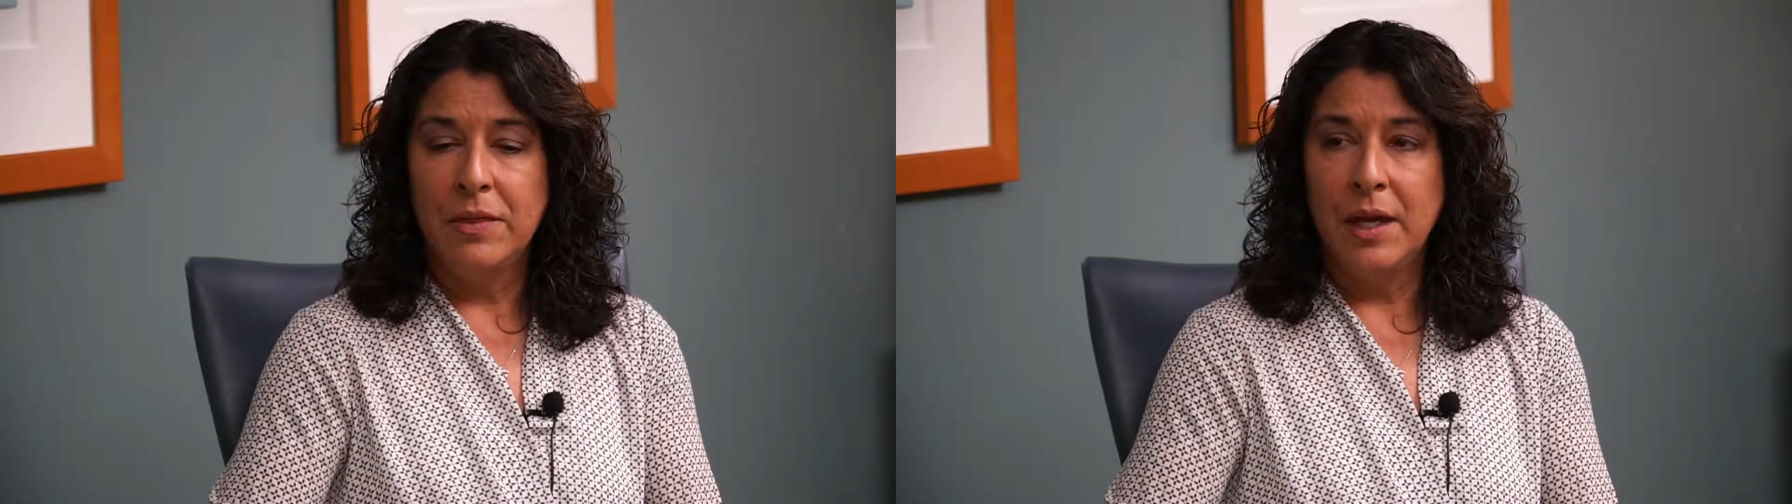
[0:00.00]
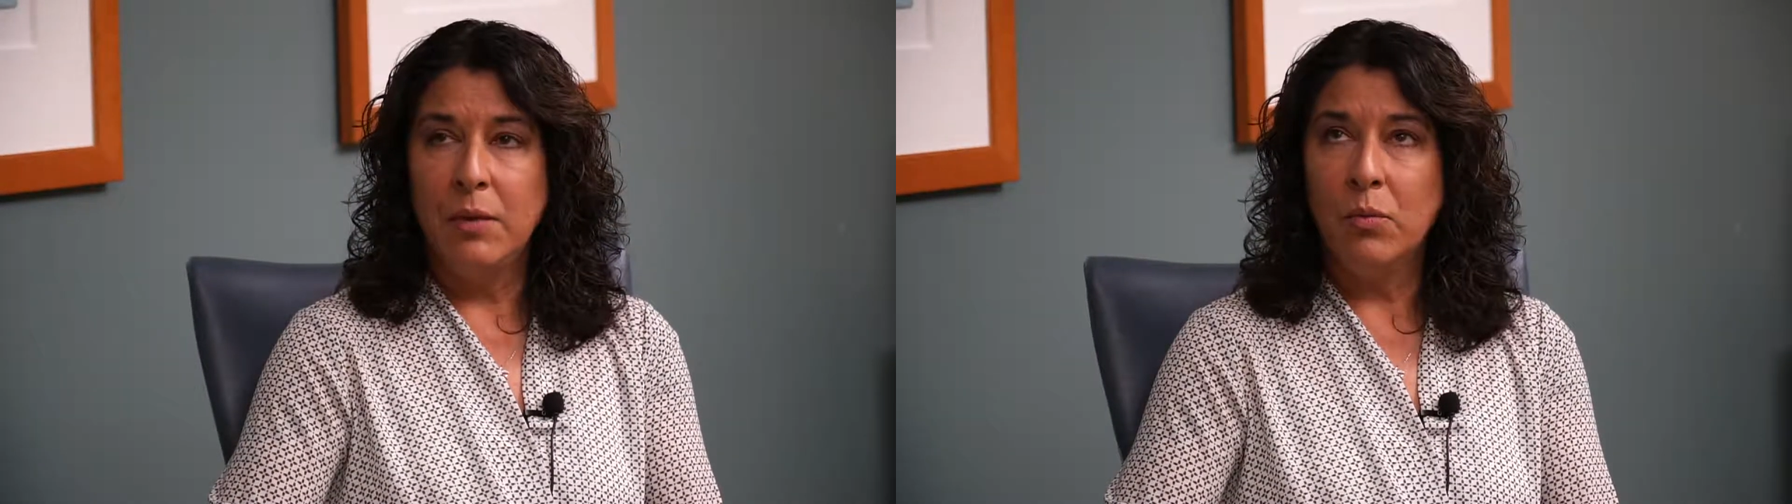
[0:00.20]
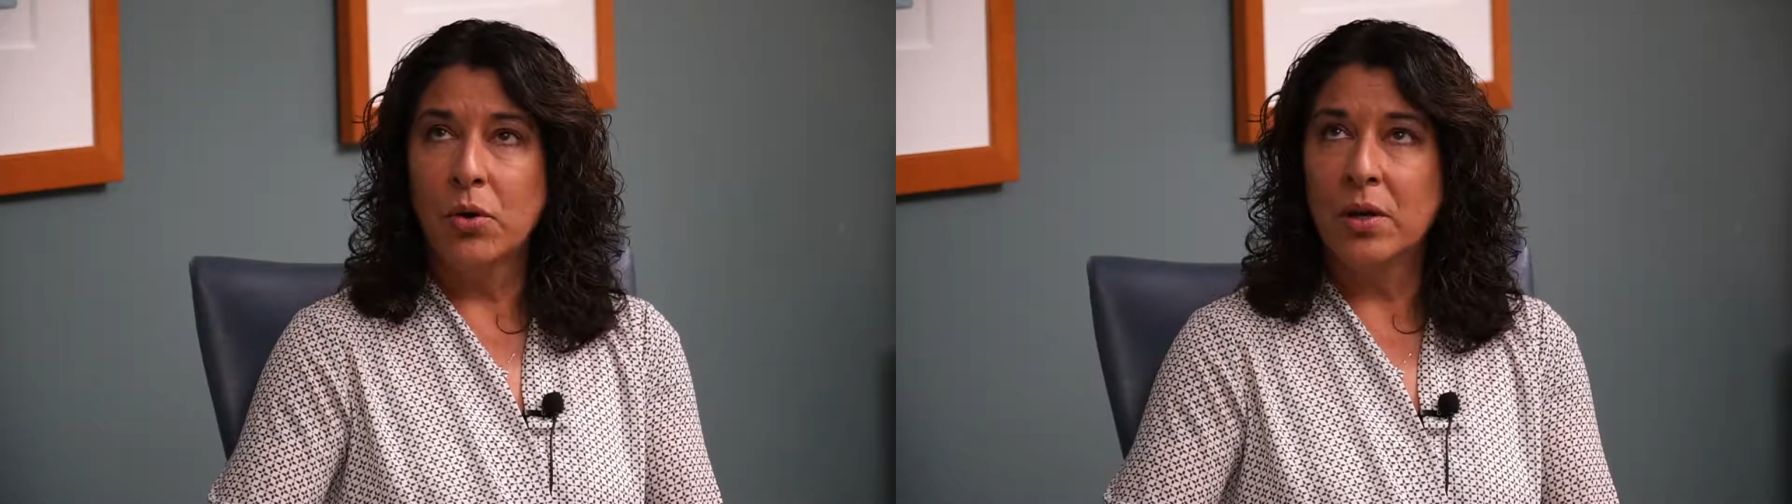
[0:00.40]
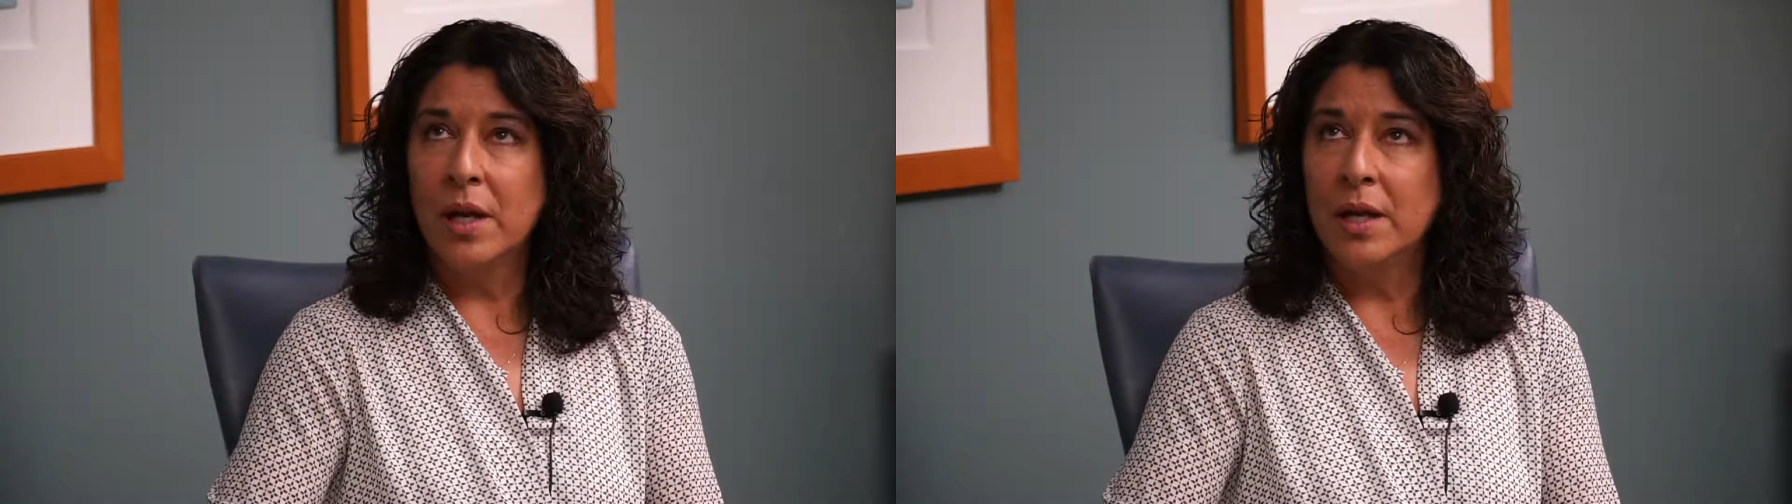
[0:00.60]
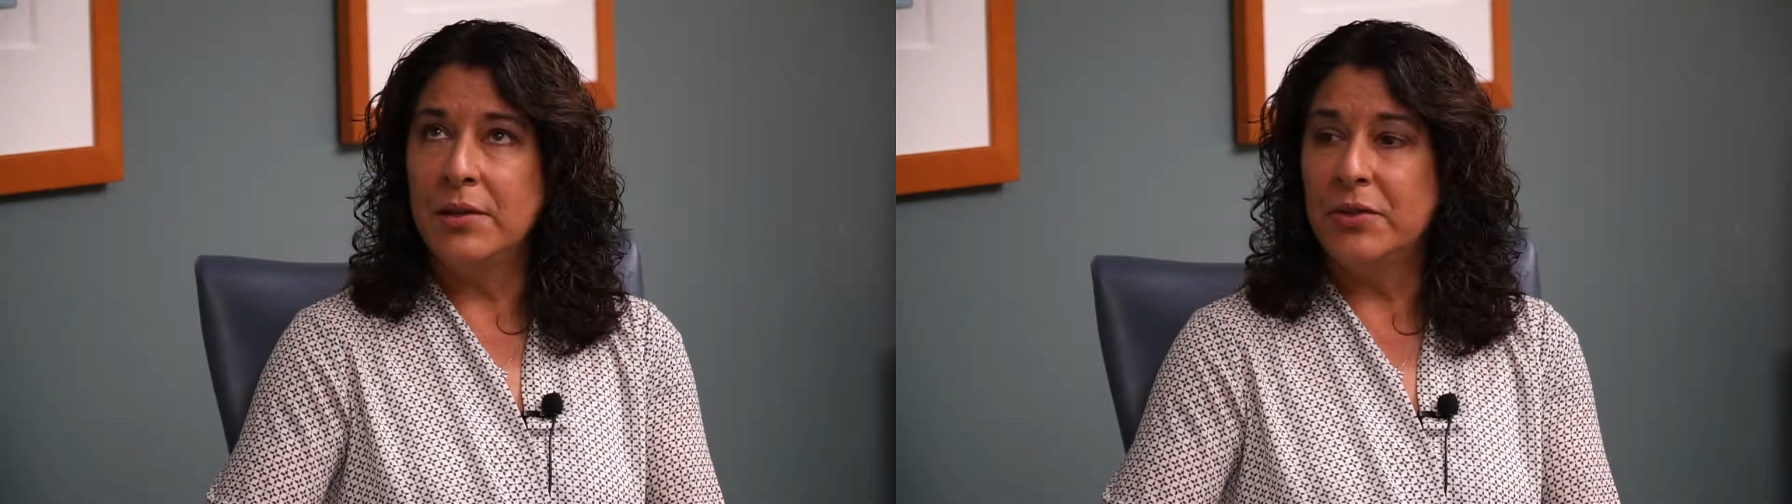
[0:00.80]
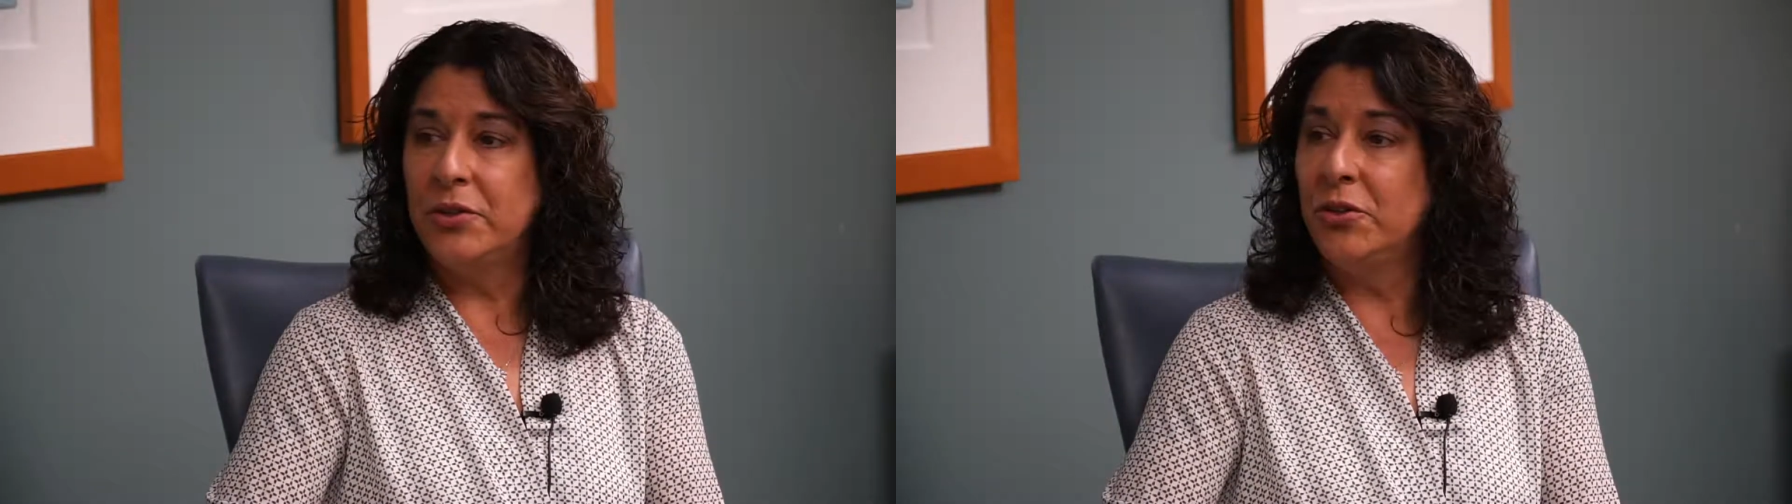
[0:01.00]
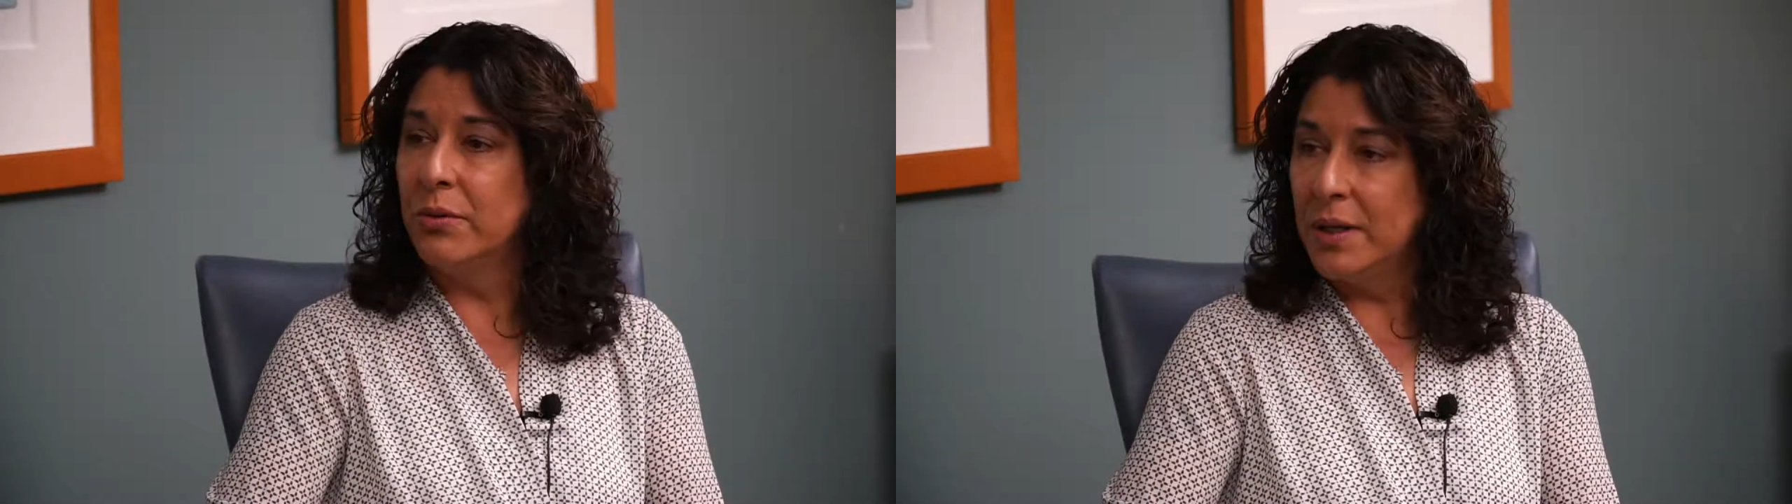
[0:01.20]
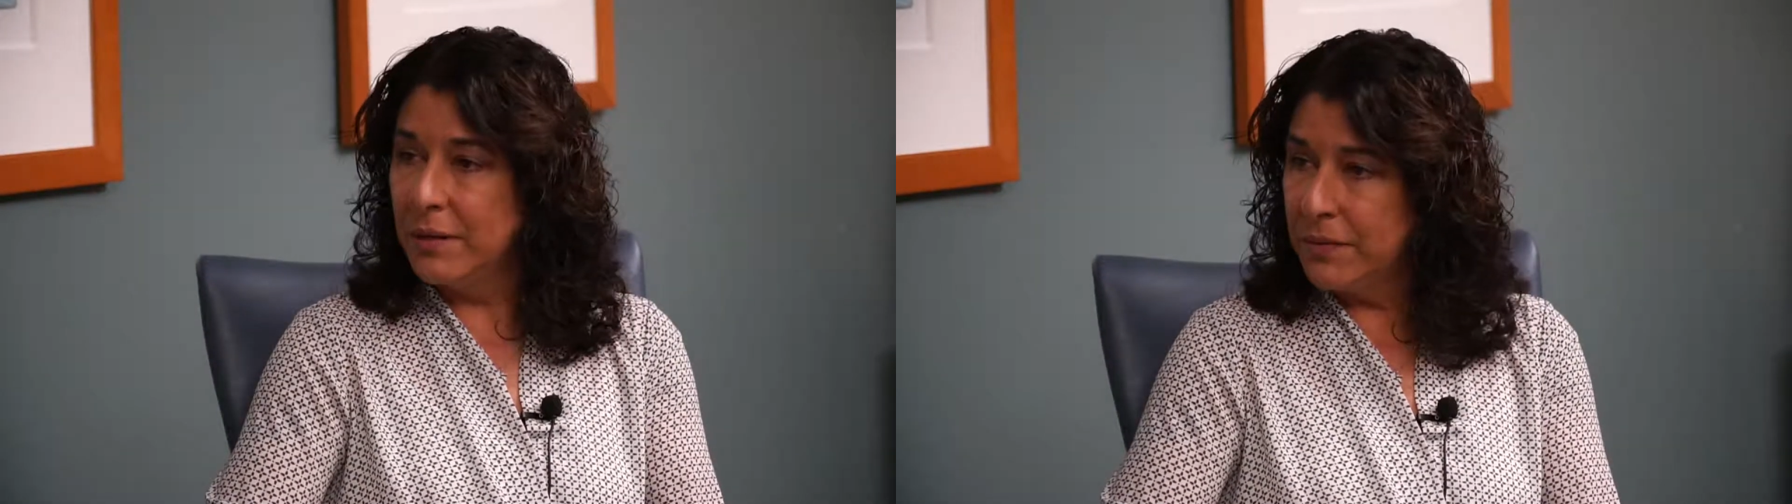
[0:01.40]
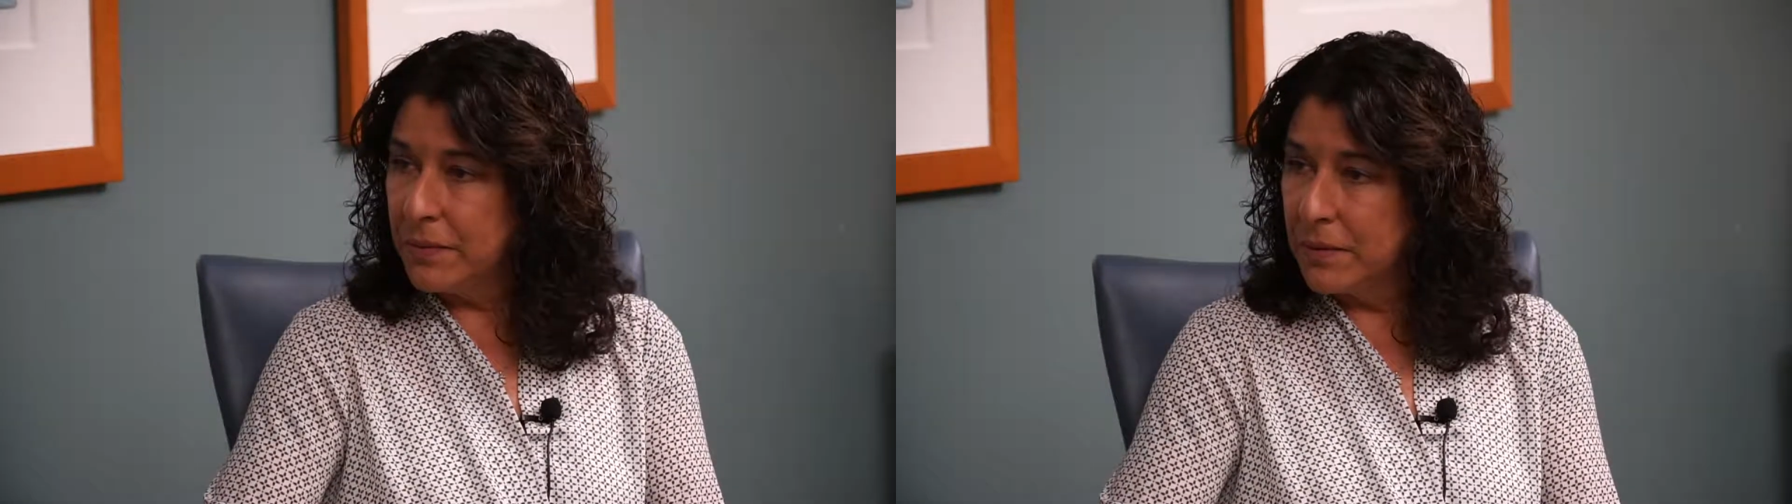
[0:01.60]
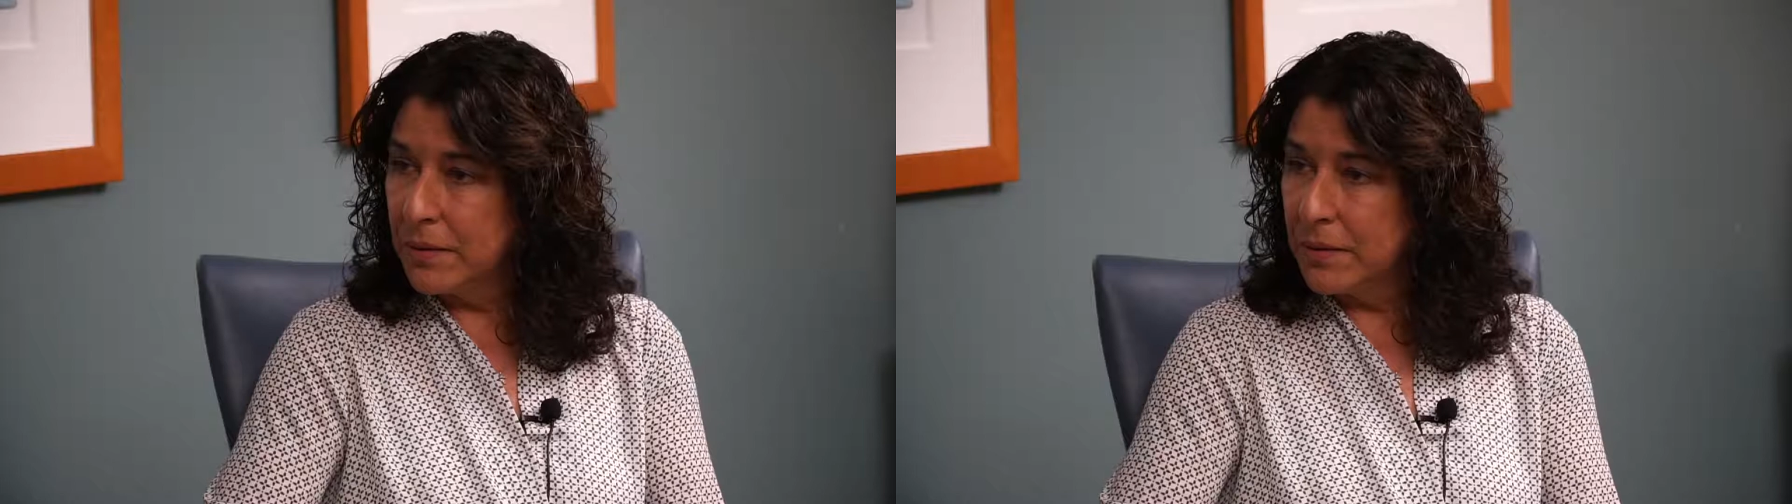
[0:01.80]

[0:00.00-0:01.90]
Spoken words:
They were not as intuitive.